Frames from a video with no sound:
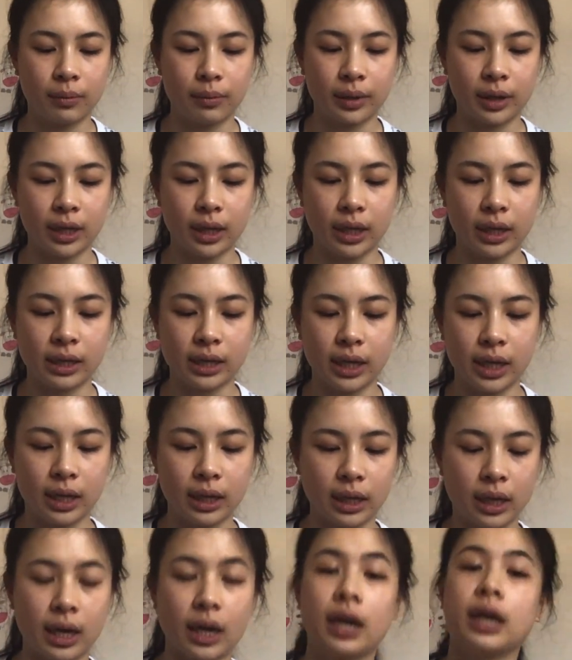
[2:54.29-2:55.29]
Then I take
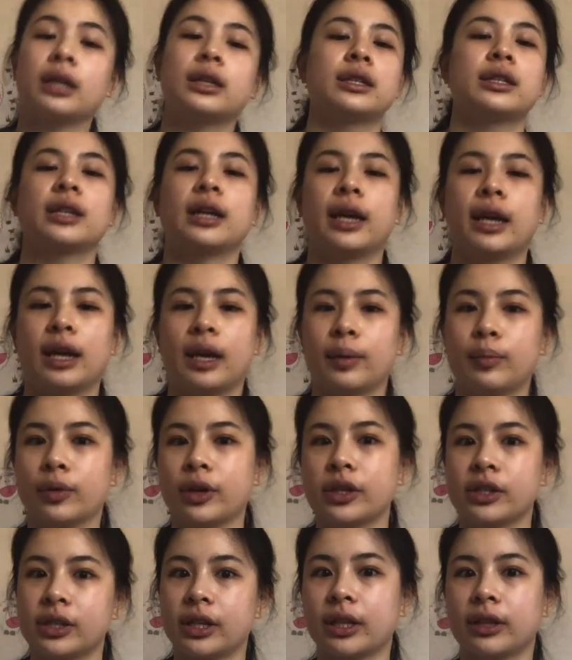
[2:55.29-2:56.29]
that and I
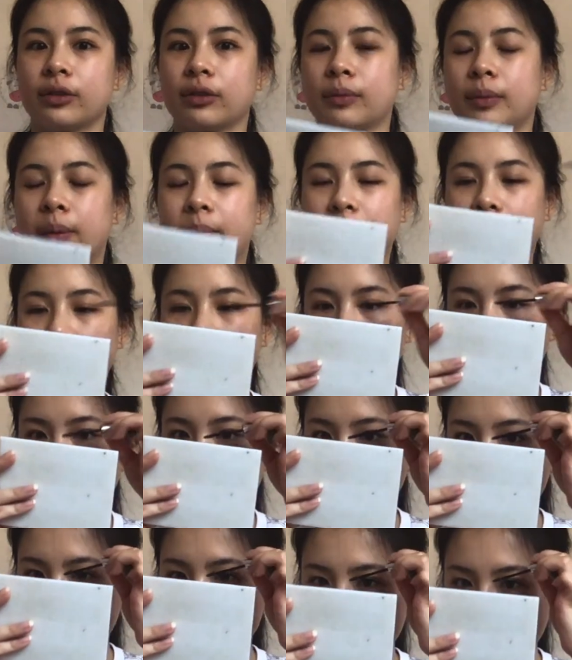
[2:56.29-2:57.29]
brush that through my brow
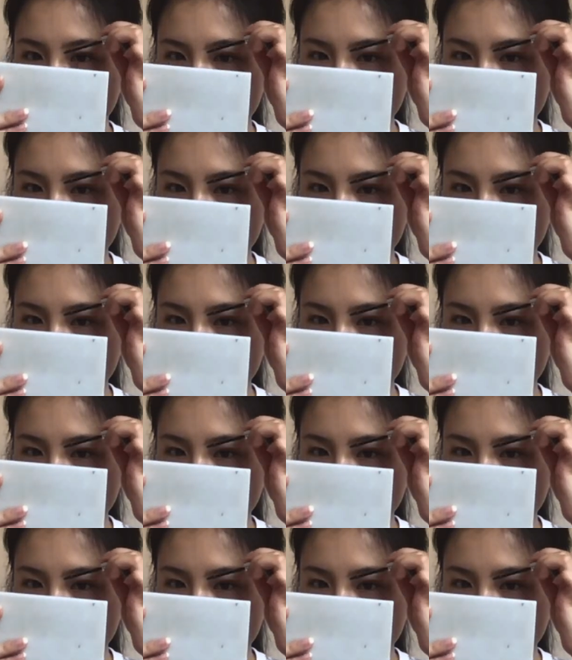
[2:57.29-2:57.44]
hairs.